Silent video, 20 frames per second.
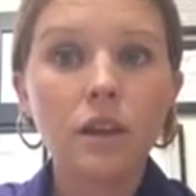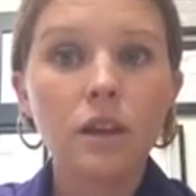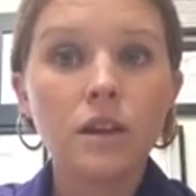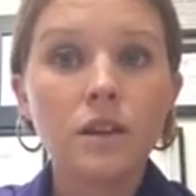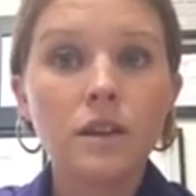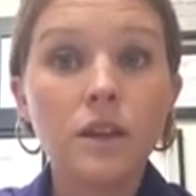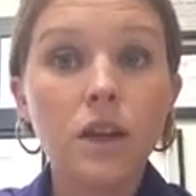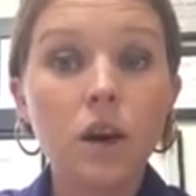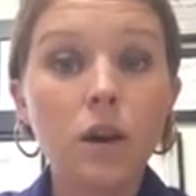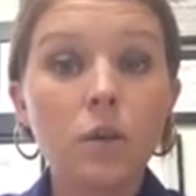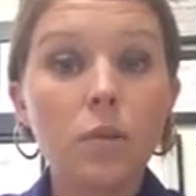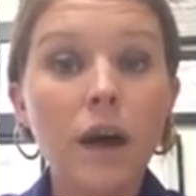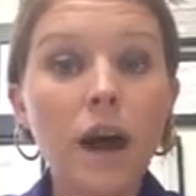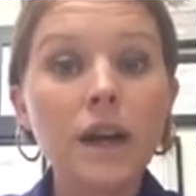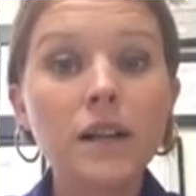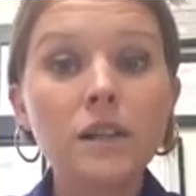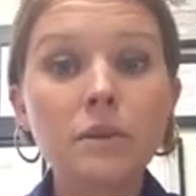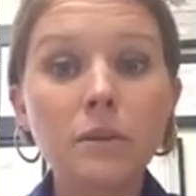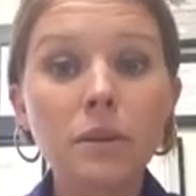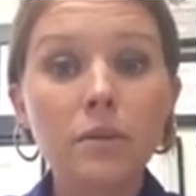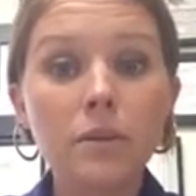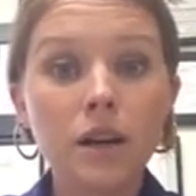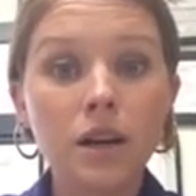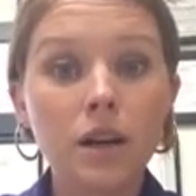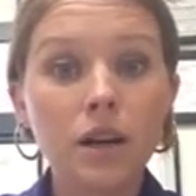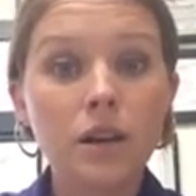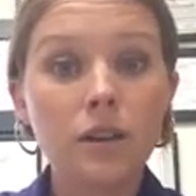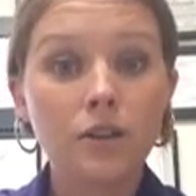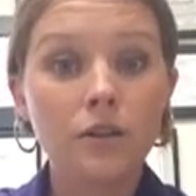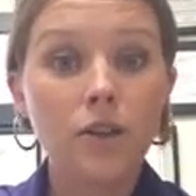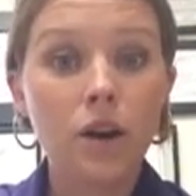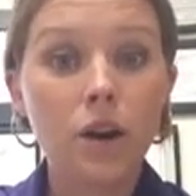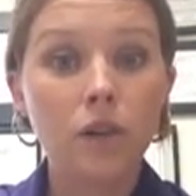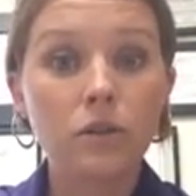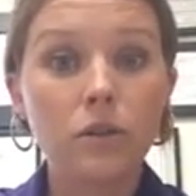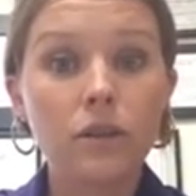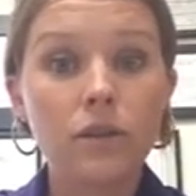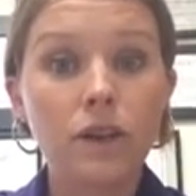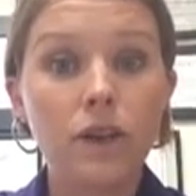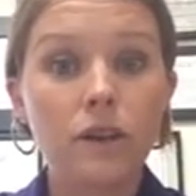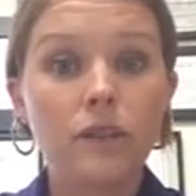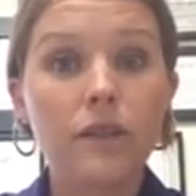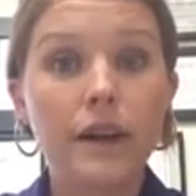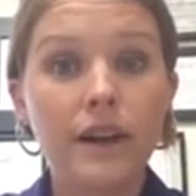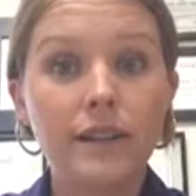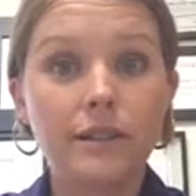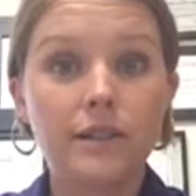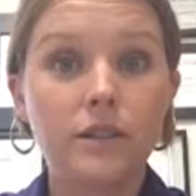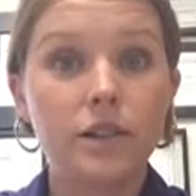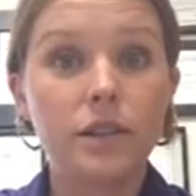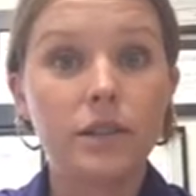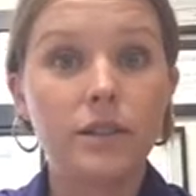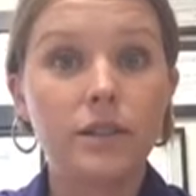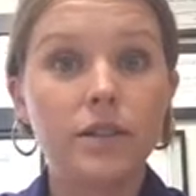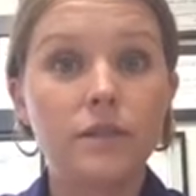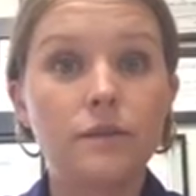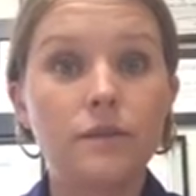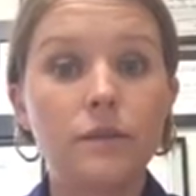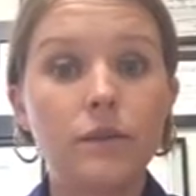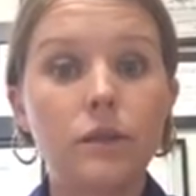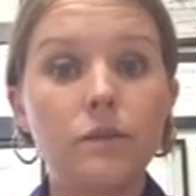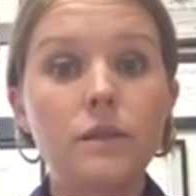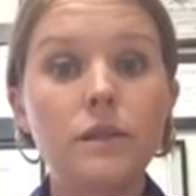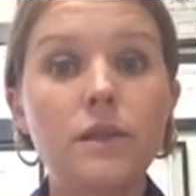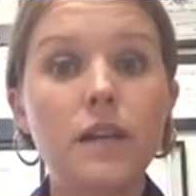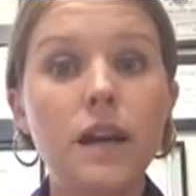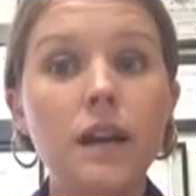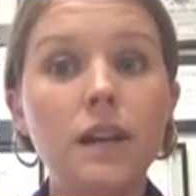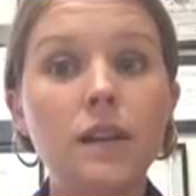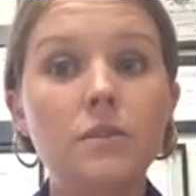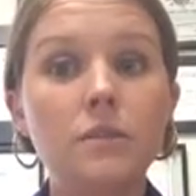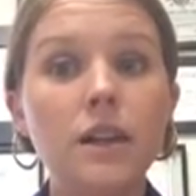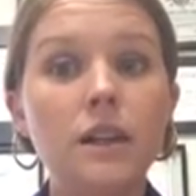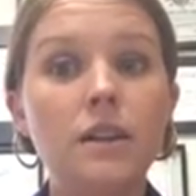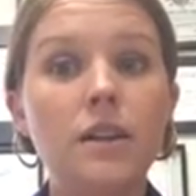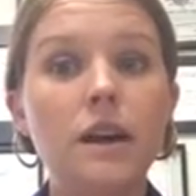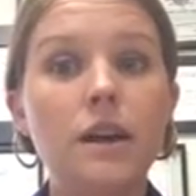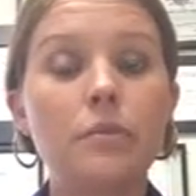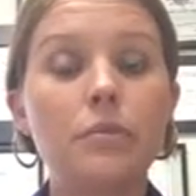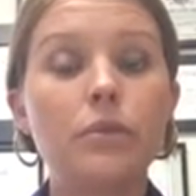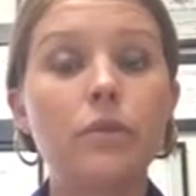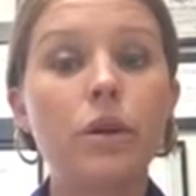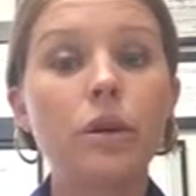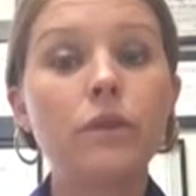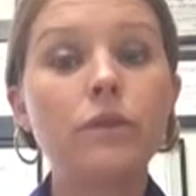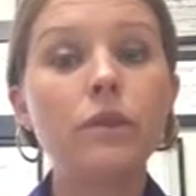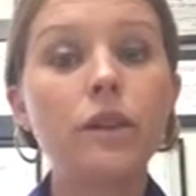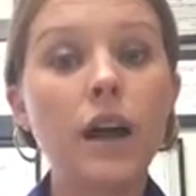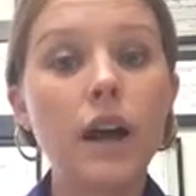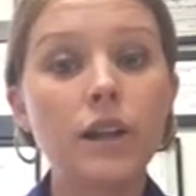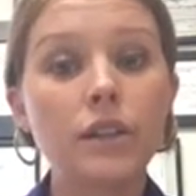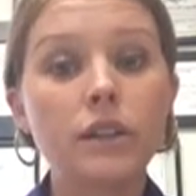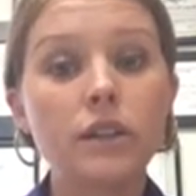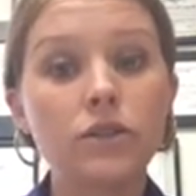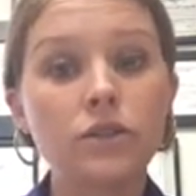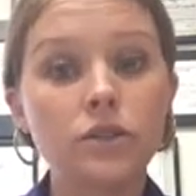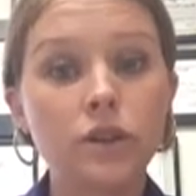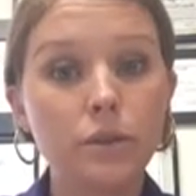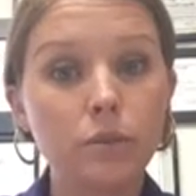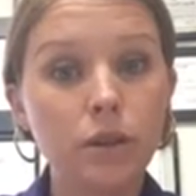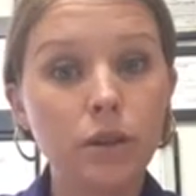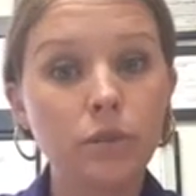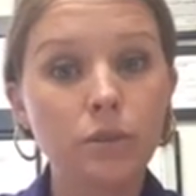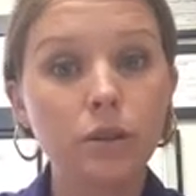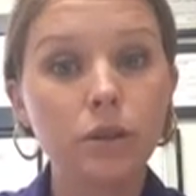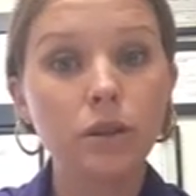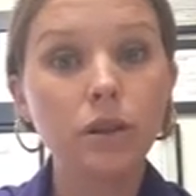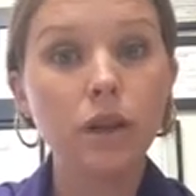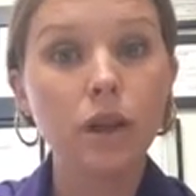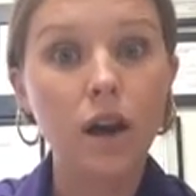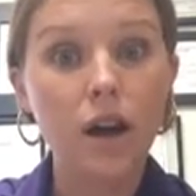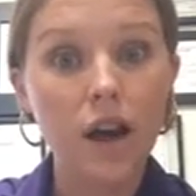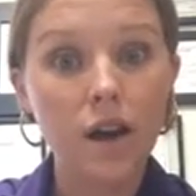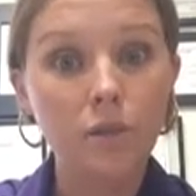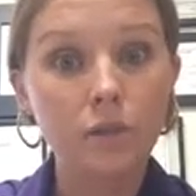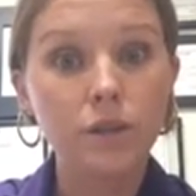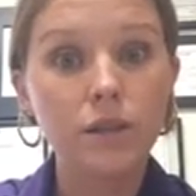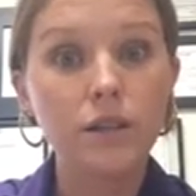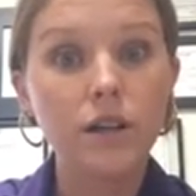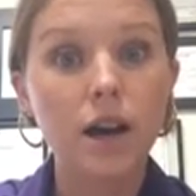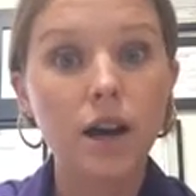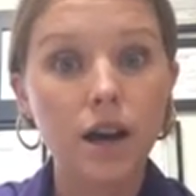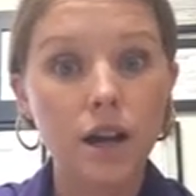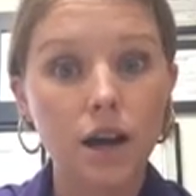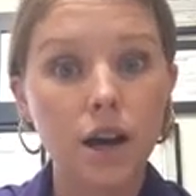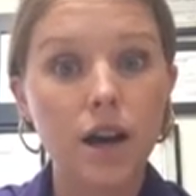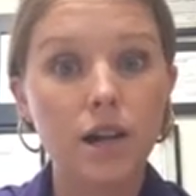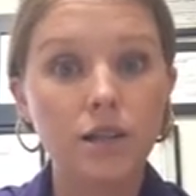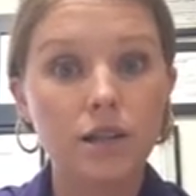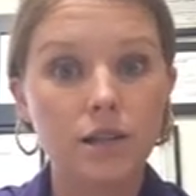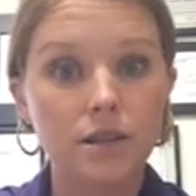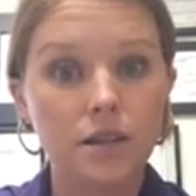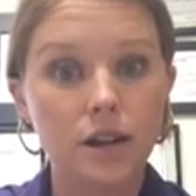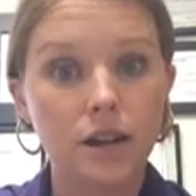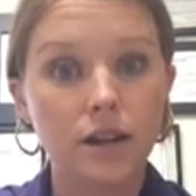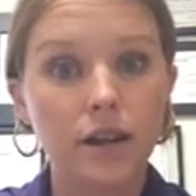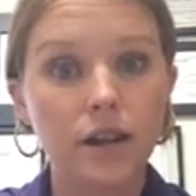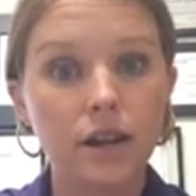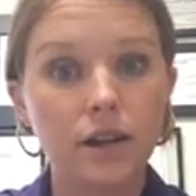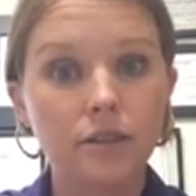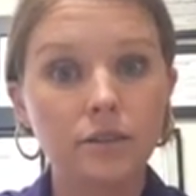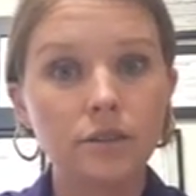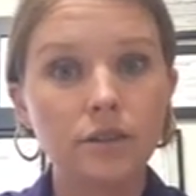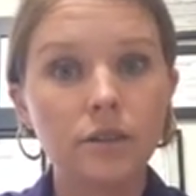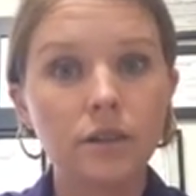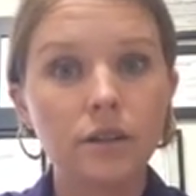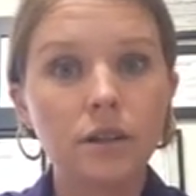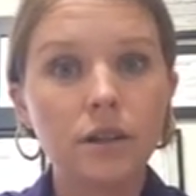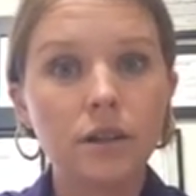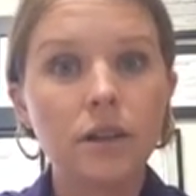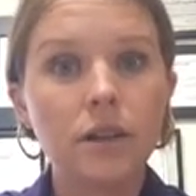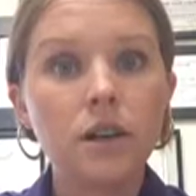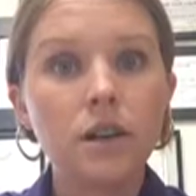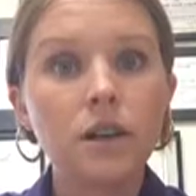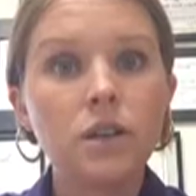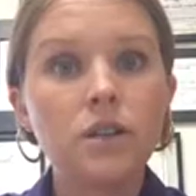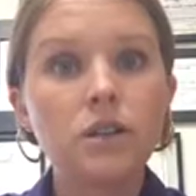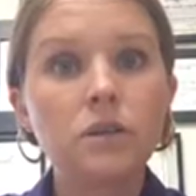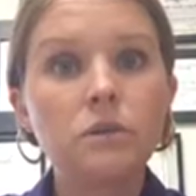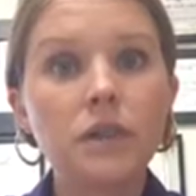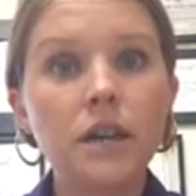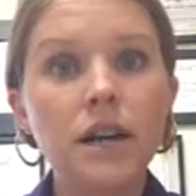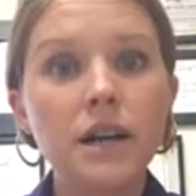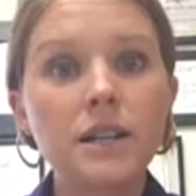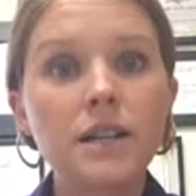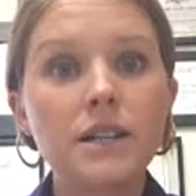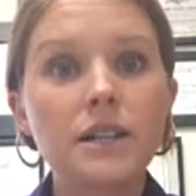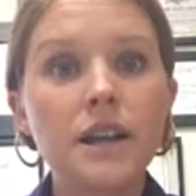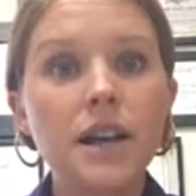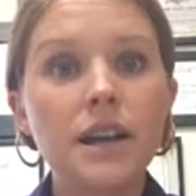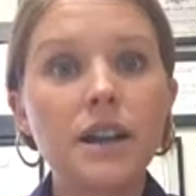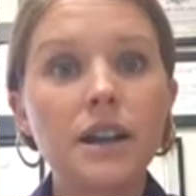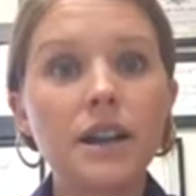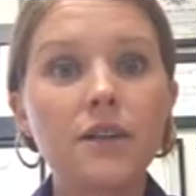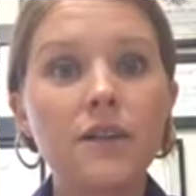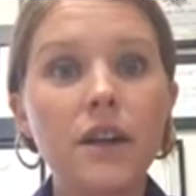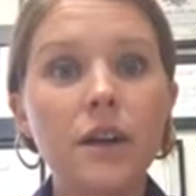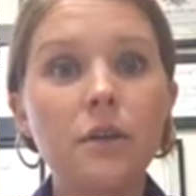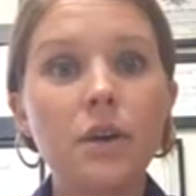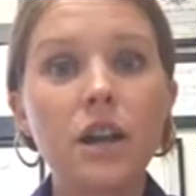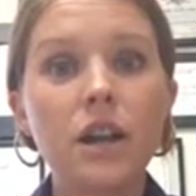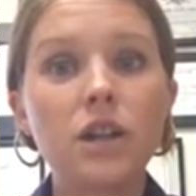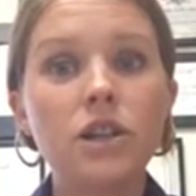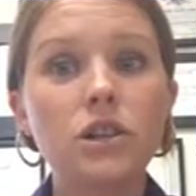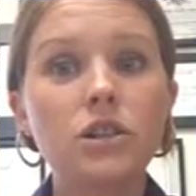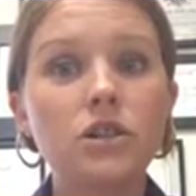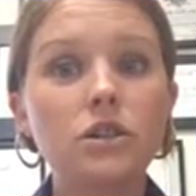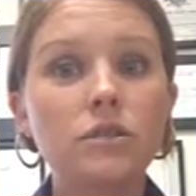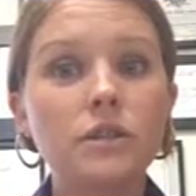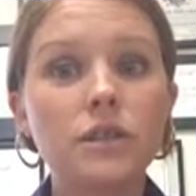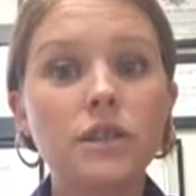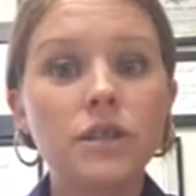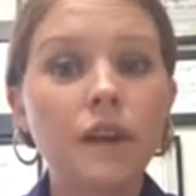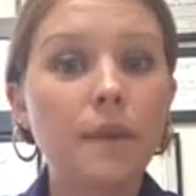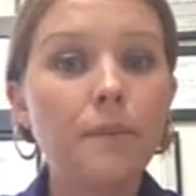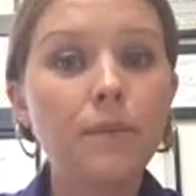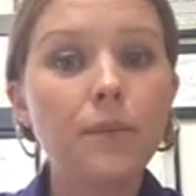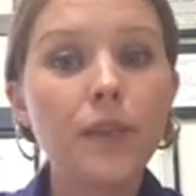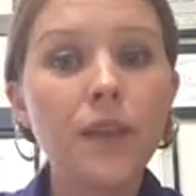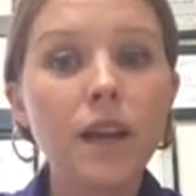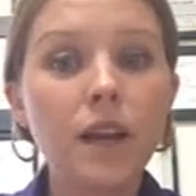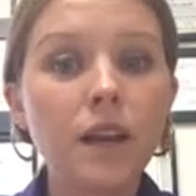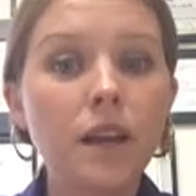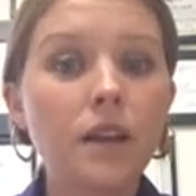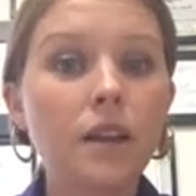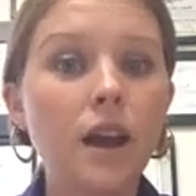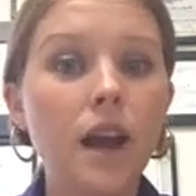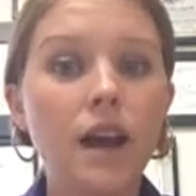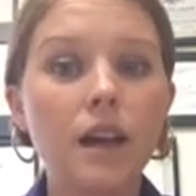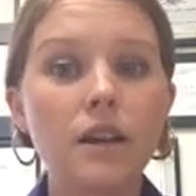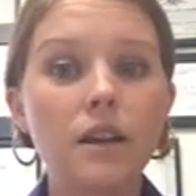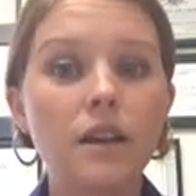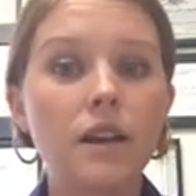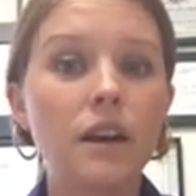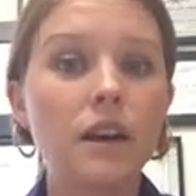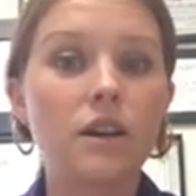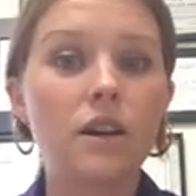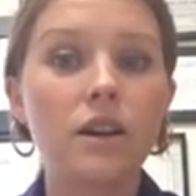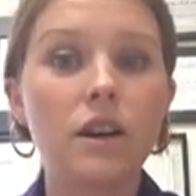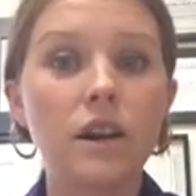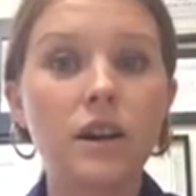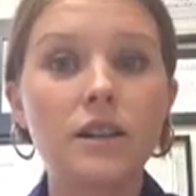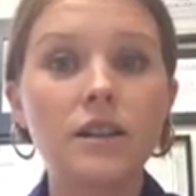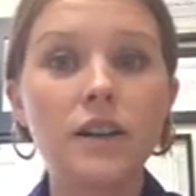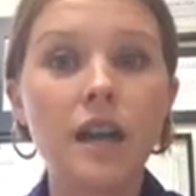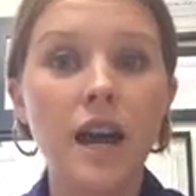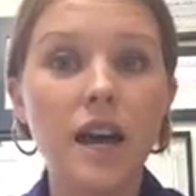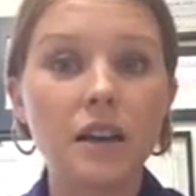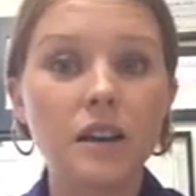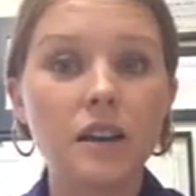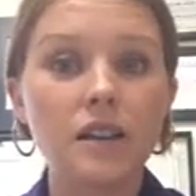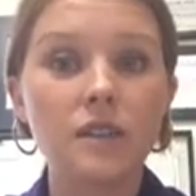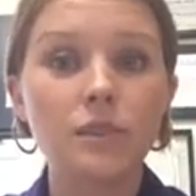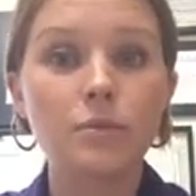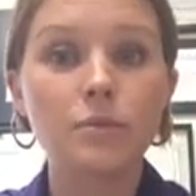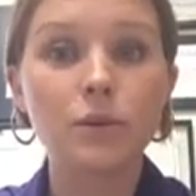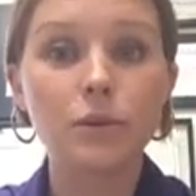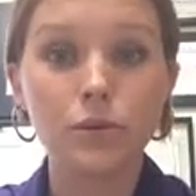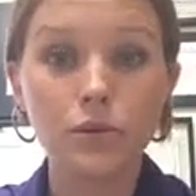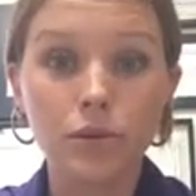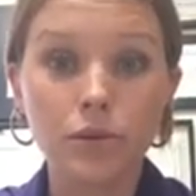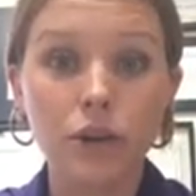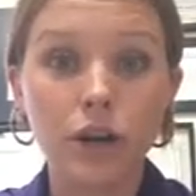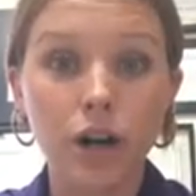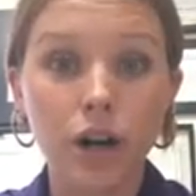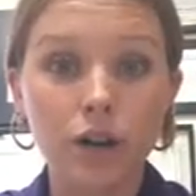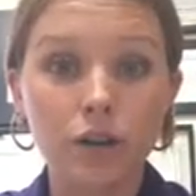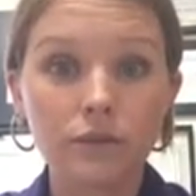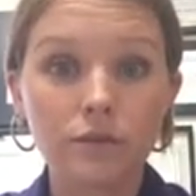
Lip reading: So back to me being on the phone with the advice nurse, who was telling me that prophylactic treatment for Lyme was unnecessary. She went on to say that if I wanted to do something, I could get her a tetanus booster.